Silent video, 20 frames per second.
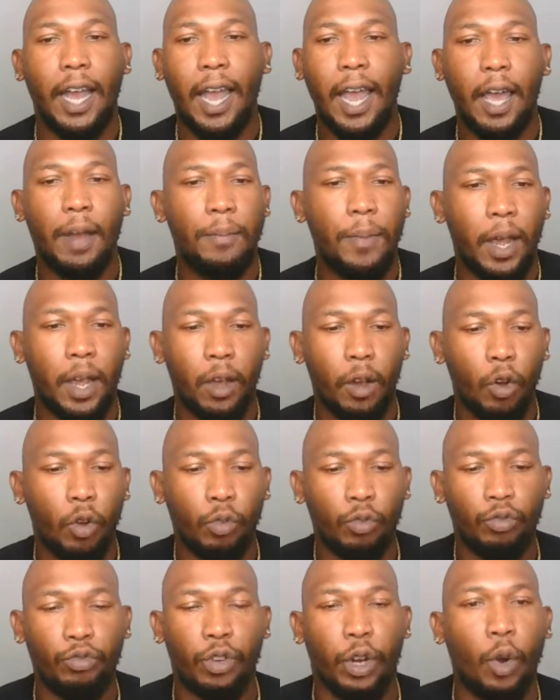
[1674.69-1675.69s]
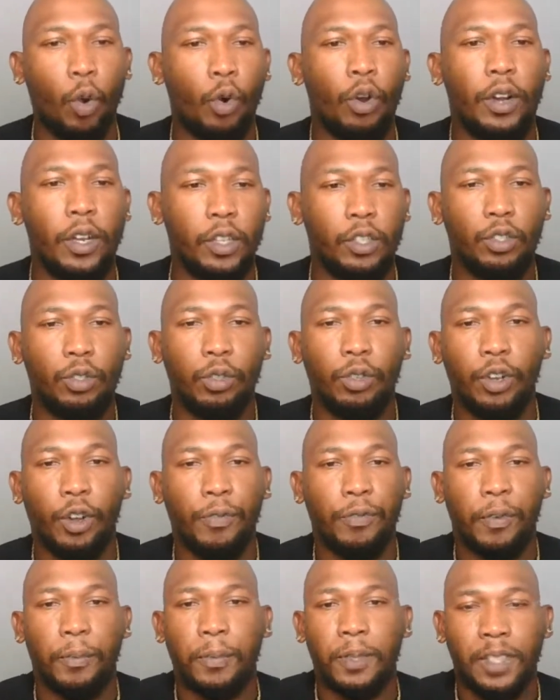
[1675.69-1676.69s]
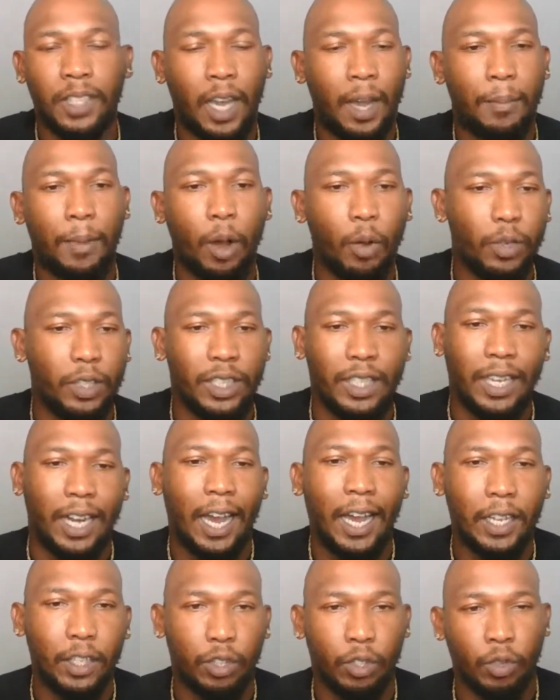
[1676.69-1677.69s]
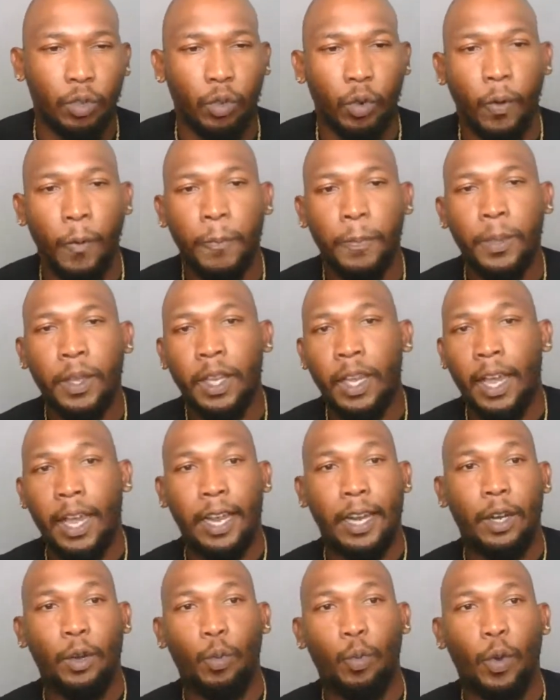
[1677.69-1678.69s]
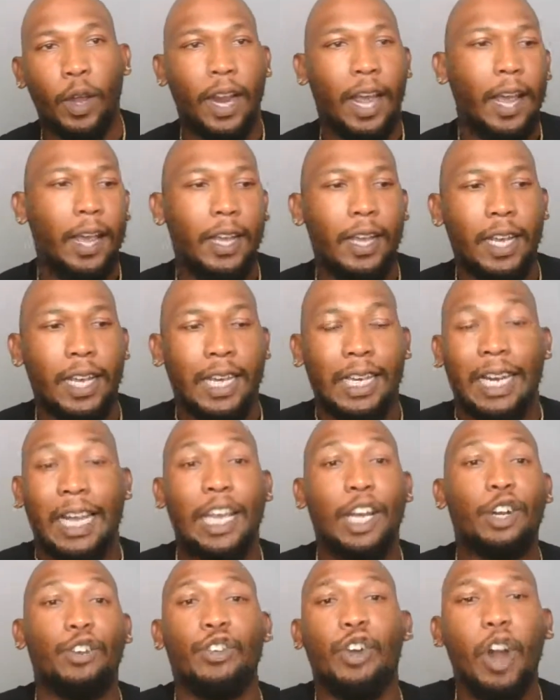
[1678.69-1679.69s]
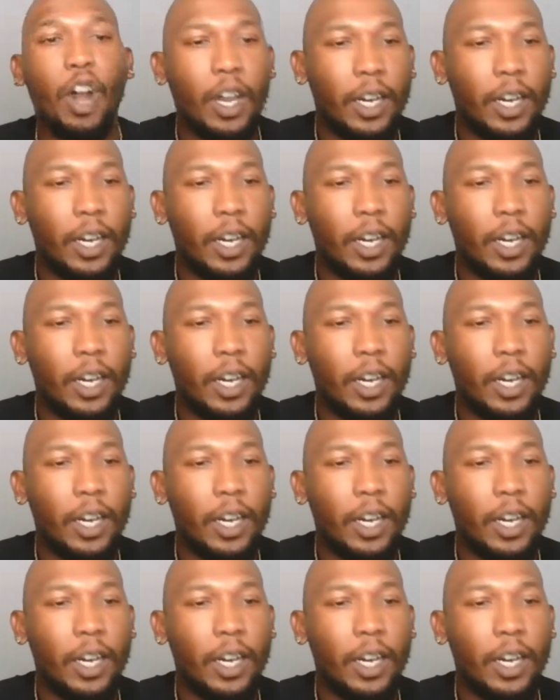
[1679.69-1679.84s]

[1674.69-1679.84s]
I had my own recording studio from the time I was in high school. And when I later